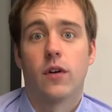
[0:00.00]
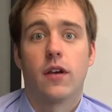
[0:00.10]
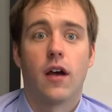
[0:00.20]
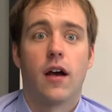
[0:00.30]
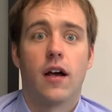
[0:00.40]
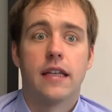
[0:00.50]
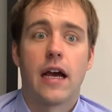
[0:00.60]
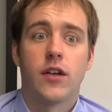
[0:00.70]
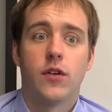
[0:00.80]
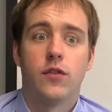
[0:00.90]
Allow
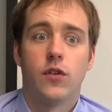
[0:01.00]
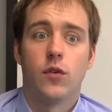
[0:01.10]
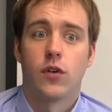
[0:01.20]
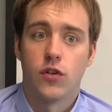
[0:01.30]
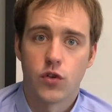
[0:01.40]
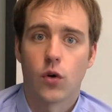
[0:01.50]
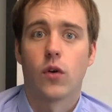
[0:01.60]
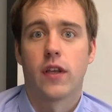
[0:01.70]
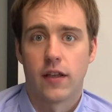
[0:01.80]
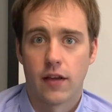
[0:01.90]
you to control
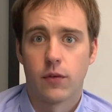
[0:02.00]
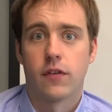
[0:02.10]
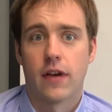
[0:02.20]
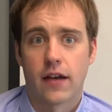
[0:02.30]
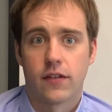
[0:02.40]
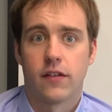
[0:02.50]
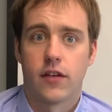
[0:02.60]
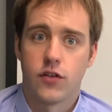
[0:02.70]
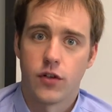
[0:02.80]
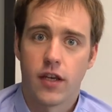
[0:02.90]
the levels of access
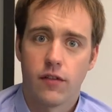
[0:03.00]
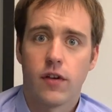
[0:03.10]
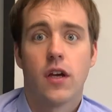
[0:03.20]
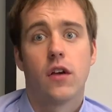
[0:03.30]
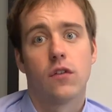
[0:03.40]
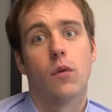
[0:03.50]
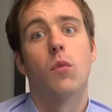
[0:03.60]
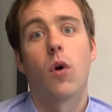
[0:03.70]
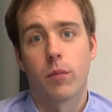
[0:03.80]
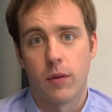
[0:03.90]
that you give so
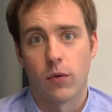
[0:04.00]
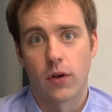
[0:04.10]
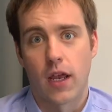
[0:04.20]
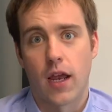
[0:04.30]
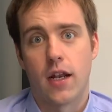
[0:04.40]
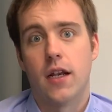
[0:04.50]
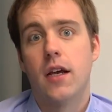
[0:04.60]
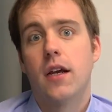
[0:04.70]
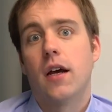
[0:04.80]
more people can